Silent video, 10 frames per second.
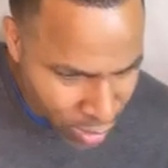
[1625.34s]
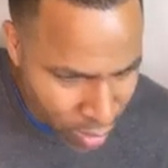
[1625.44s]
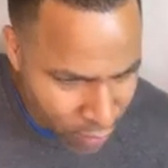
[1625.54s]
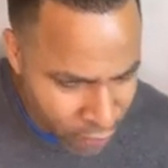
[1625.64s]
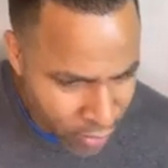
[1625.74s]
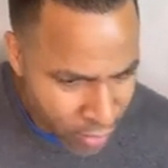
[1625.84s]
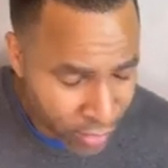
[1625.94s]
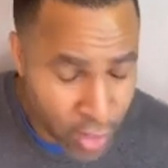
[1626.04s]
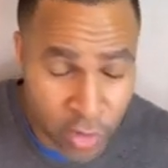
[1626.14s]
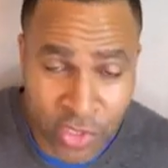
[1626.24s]
their
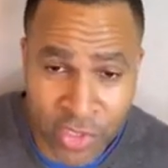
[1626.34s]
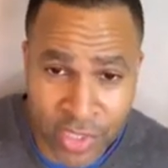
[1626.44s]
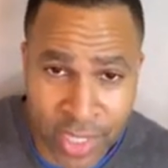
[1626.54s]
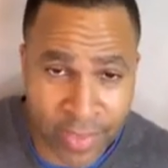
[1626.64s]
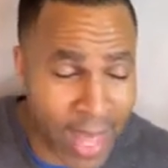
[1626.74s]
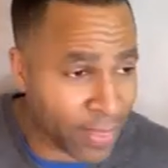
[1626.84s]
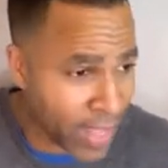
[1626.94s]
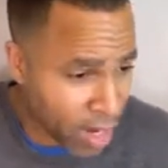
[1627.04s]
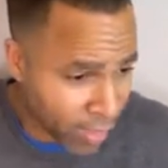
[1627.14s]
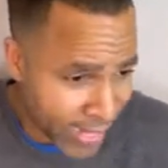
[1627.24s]
sin that they allow in
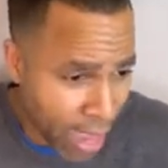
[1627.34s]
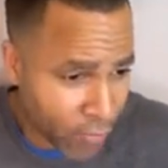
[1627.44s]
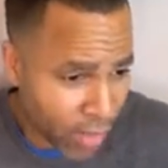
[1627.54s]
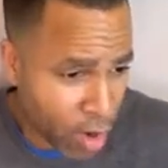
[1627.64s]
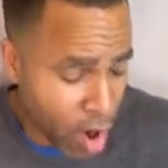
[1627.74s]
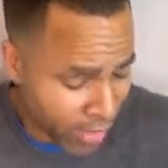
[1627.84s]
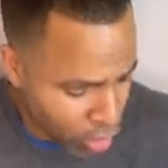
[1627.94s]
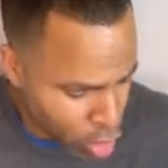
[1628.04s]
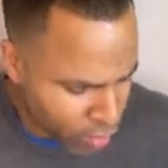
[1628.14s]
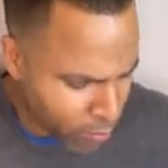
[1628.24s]
their heart. He called them
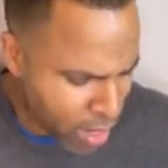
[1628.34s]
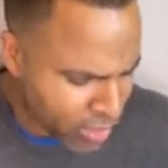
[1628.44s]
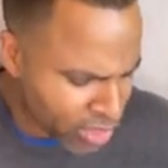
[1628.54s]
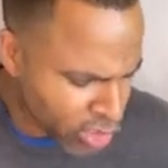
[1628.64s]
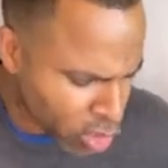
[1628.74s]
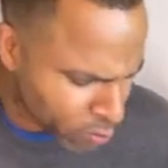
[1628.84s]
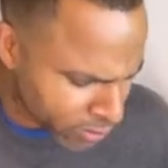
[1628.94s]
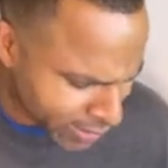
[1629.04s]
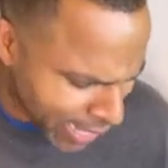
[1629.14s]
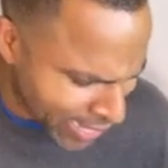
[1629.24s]
uncircumcised in
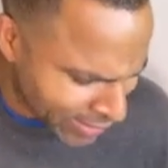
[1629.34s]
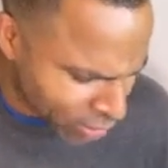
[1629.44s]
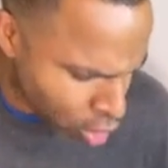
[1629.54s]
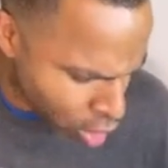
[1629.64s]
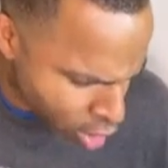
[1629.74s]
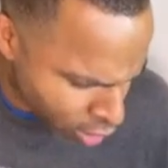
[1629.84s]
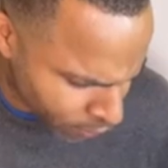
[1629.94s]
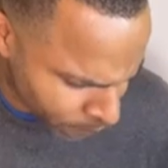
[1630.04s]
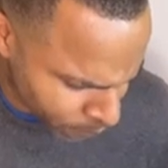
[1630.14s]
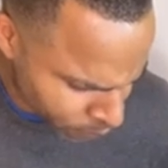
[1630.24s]
heart
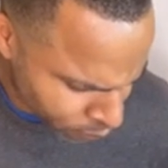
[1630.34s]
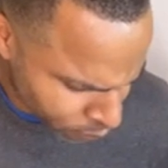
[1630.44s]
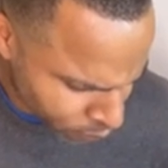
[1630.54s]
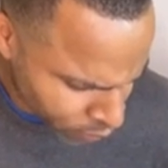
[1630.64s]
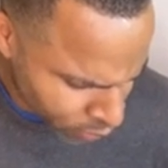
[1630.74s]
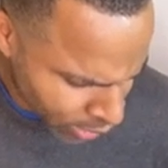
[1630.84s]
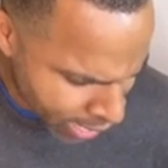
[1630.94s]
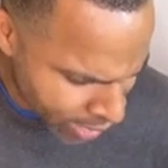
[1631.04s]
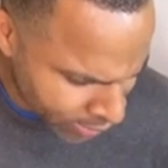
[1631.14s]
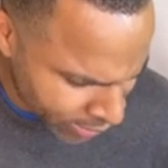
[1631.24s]
and
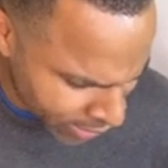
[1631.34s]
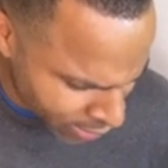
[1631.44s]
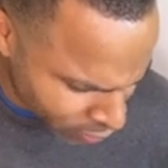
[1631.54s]
ears.